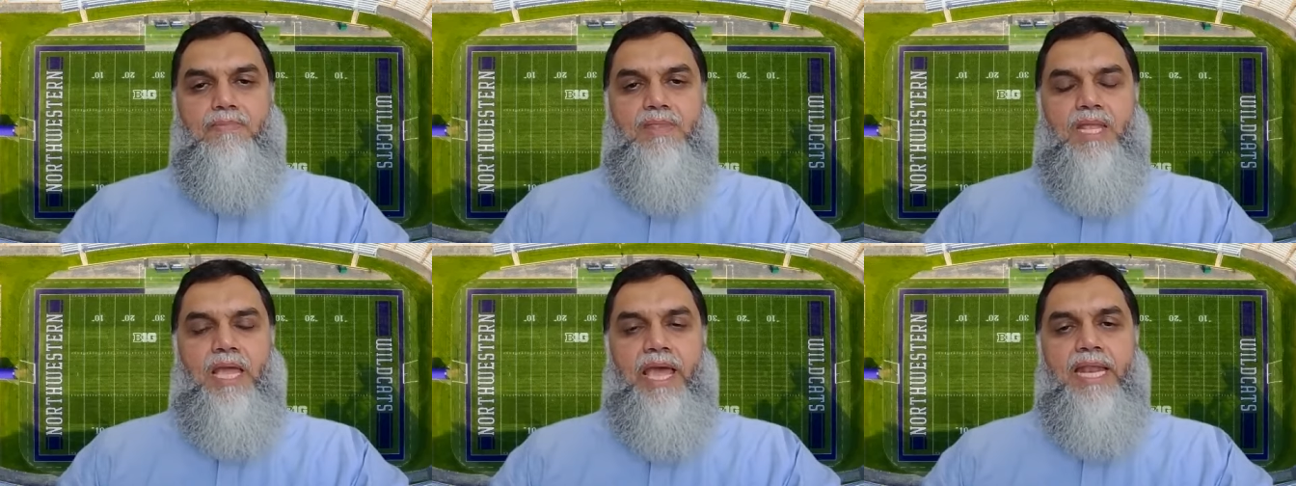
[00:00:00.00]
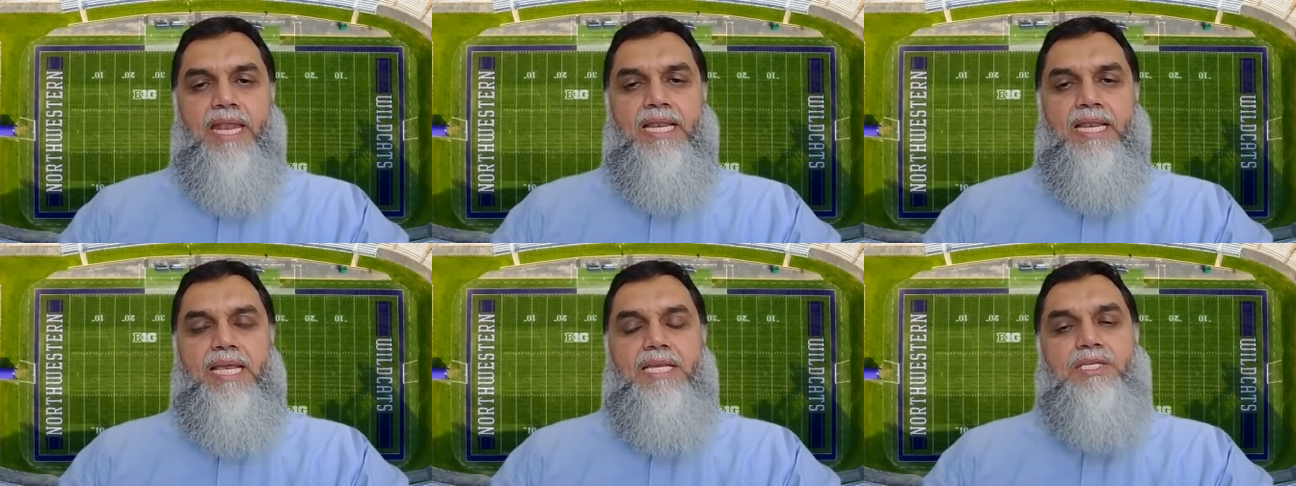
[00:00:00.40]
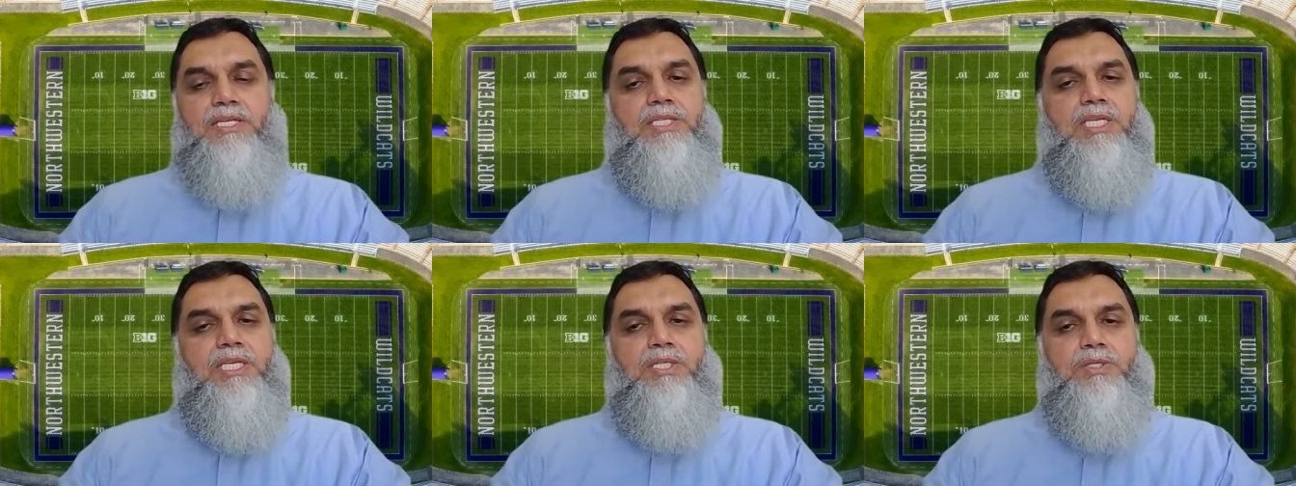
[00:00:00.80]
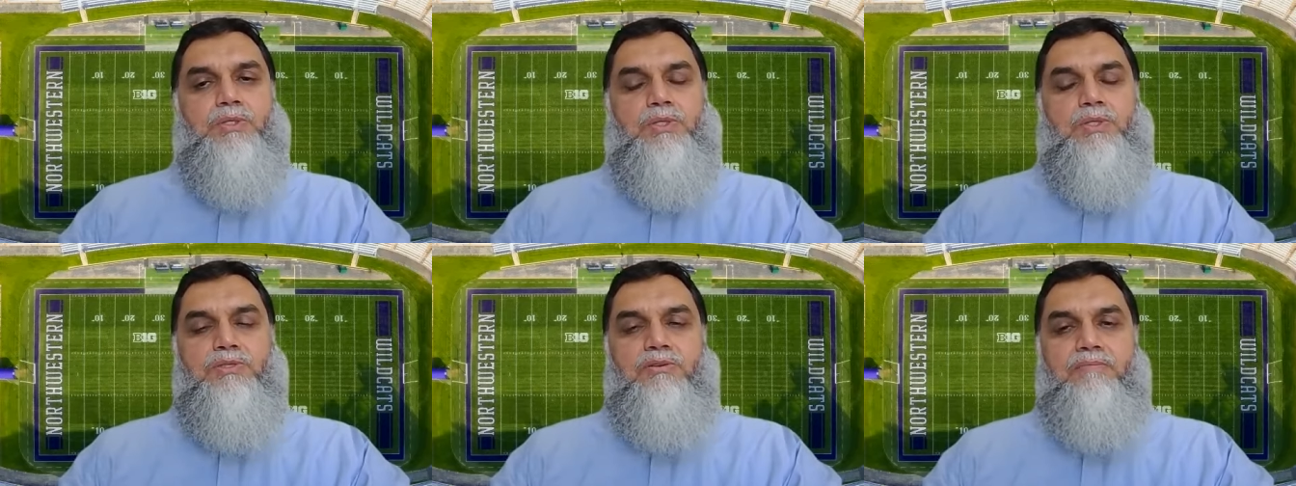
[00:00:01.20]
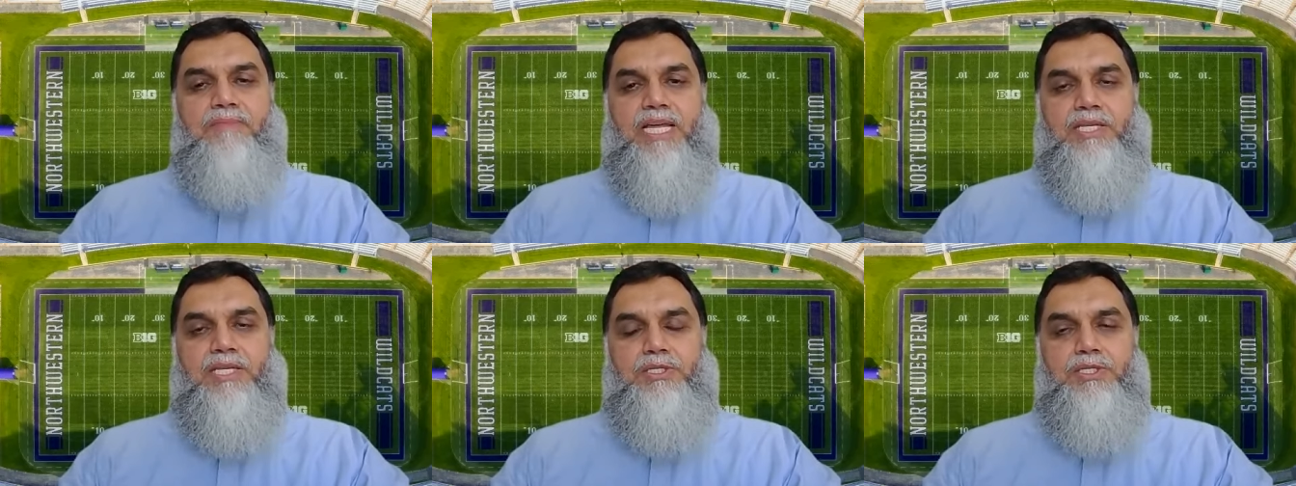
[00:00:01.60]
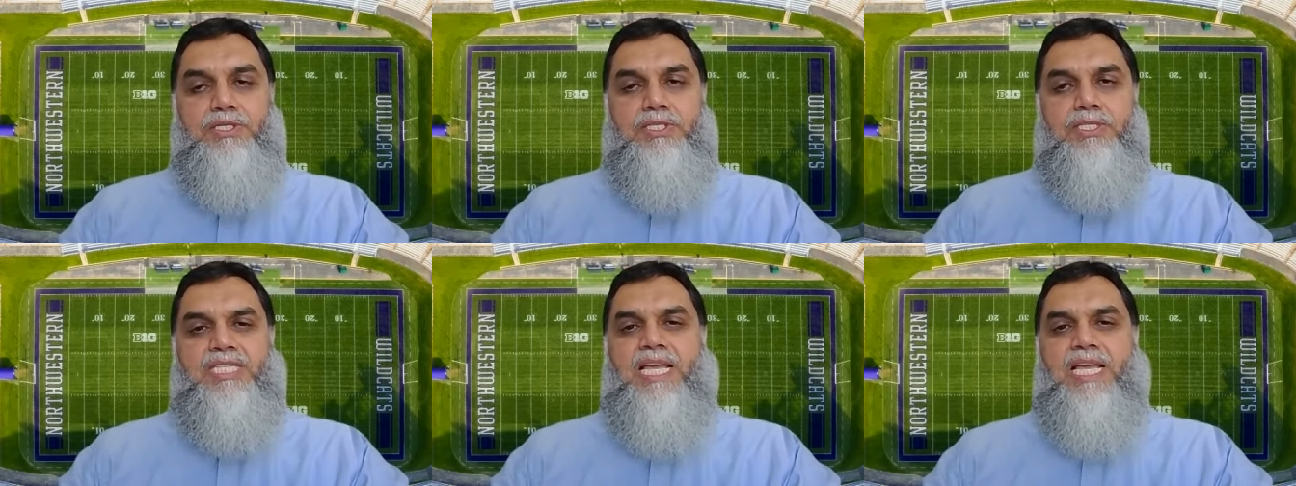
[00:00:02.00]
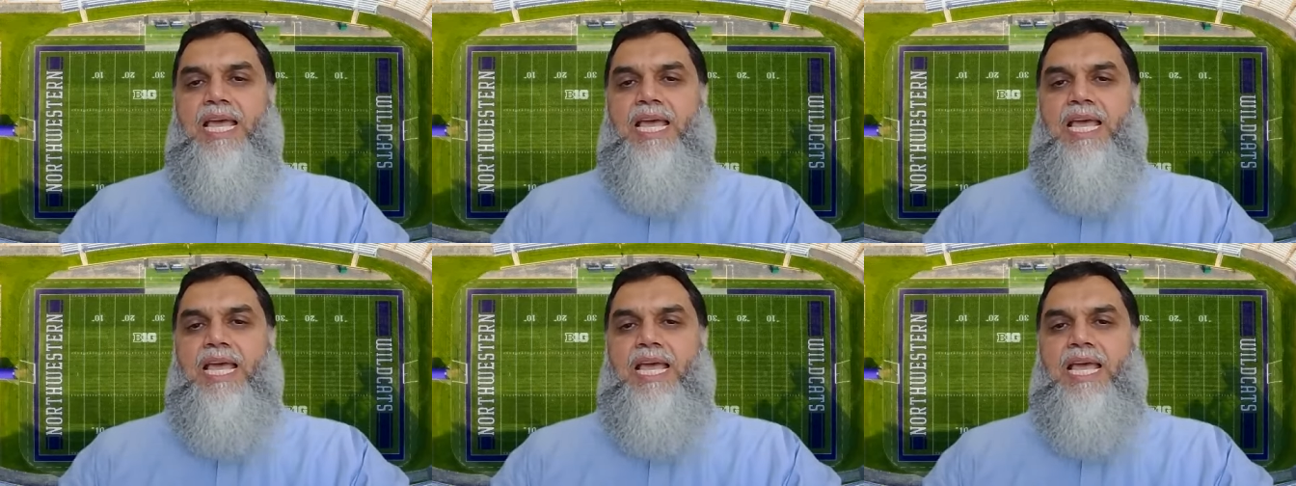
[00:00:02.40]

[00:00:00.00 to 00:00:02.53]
And in Decision Tools for Managers,